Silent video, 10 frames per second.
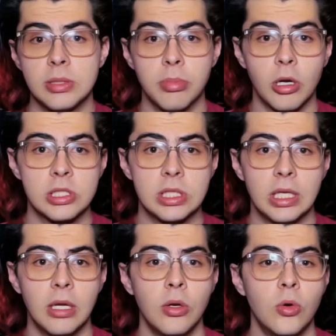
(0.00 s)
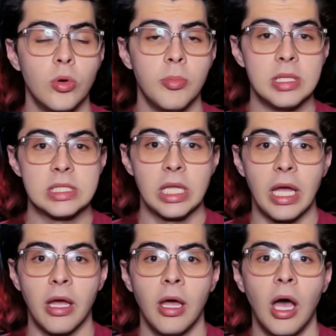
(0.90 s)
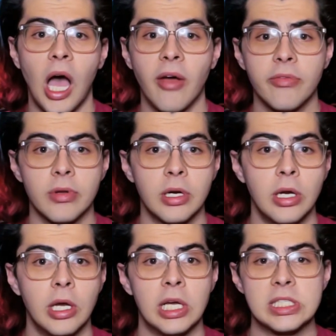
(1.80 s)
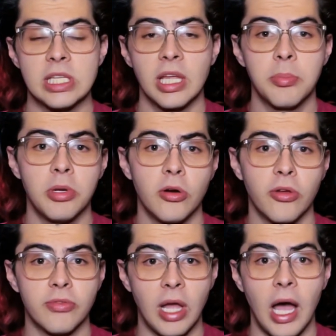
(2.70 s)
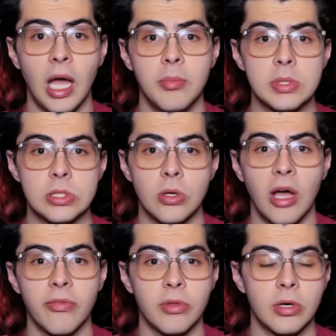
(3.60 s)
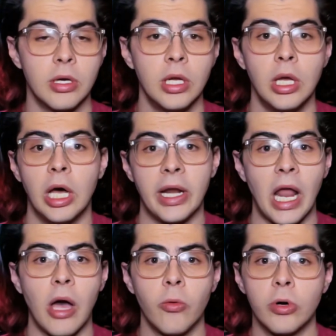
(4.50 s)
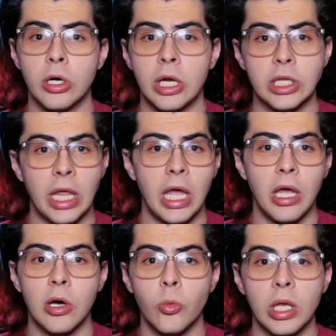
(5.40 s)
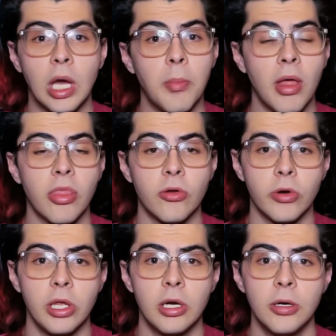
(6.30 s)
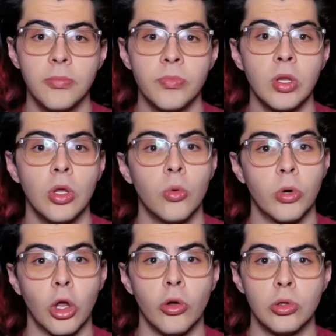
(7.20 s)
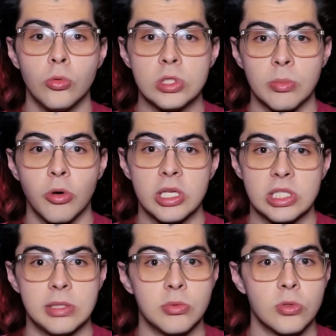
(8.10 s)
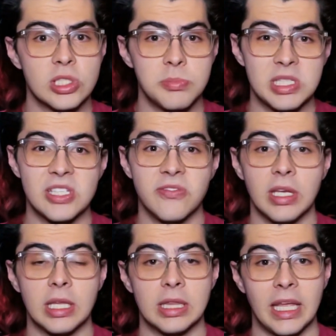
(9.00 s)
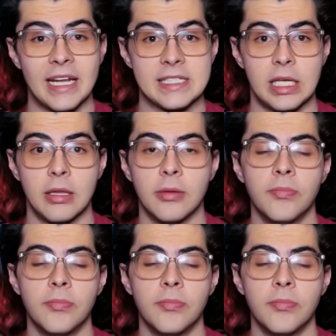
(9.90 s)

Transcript: process data, it means that after a select period of time, so after an hour, a day, a week, a month, or a year, we're going to do some processing to a specific data set.